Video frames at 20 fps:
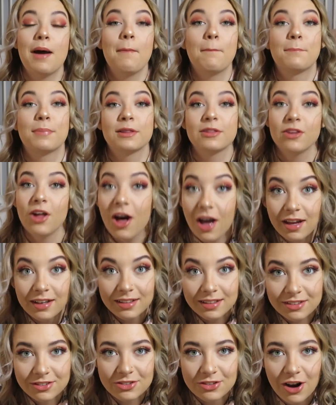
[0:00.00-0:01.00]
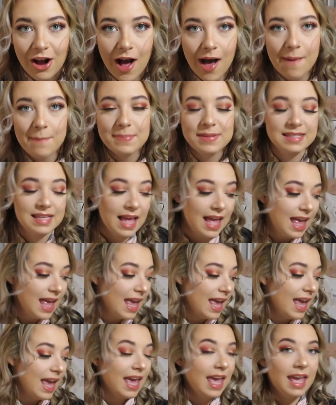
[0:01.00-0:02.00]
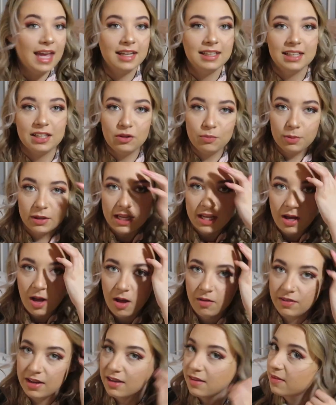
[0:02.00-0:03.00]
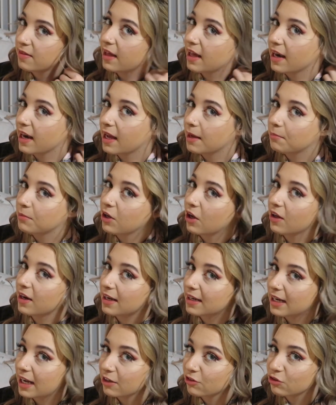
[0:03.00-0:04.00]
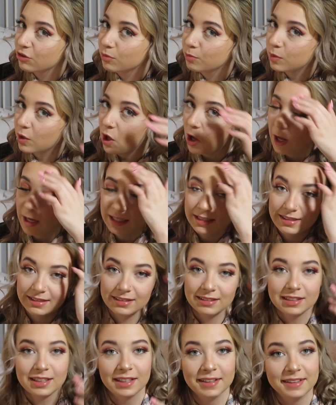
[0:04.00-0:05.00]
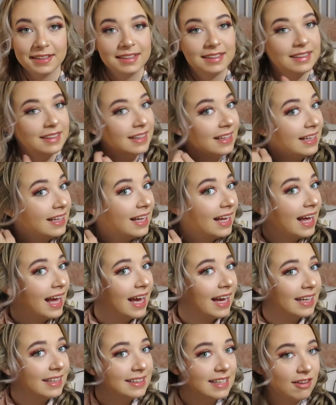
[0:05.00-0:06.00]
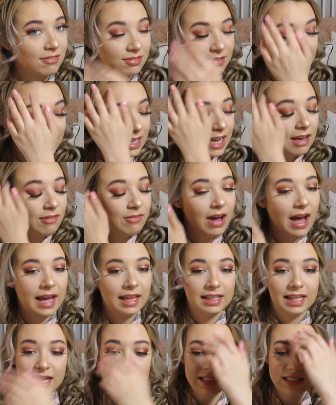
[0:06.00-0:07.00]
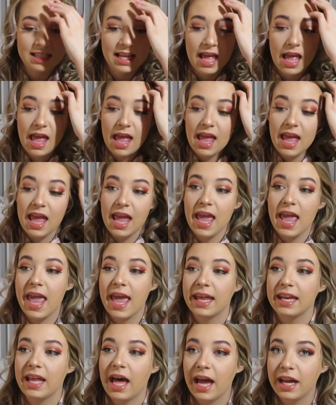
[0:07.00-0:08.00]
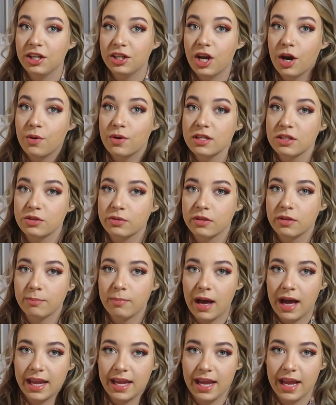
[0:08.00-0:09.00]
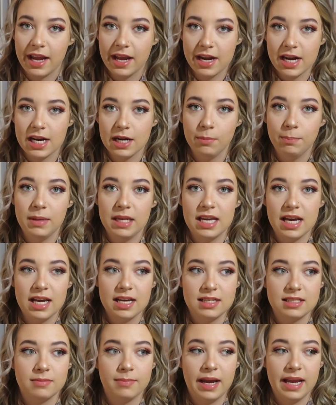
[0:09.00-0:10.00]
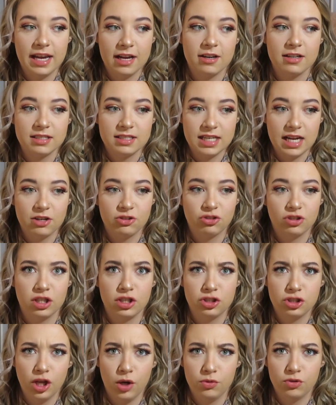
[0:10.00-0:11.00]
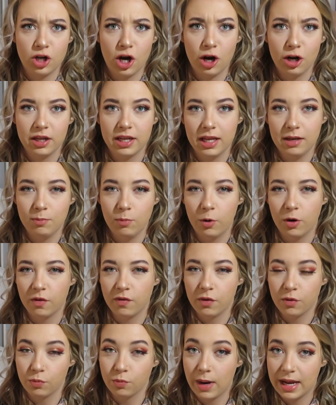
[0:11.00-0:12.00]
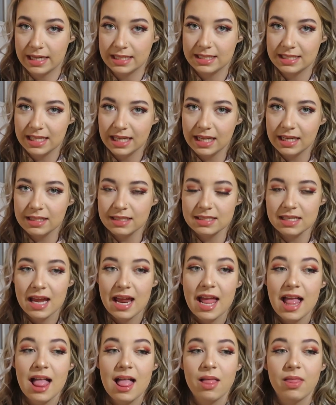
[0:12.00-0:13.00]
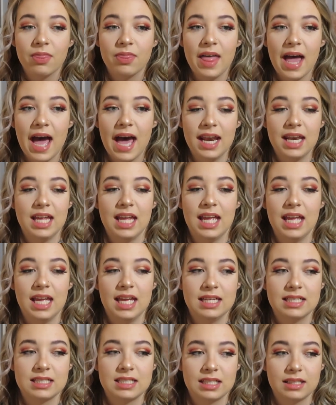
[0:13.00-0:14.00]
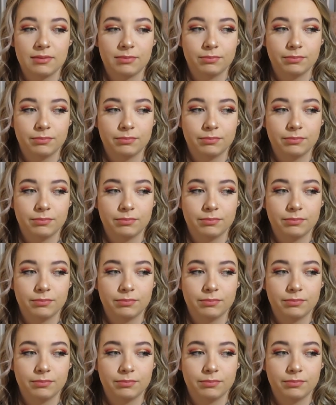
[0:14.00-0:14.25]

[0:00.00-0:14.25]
Blonde Drops, and it's pretty obvious that I'm not a natural blonde. I definitely have highlights, And I noticed with my hair, because my hair is naturally so dark and more of a red tint, that it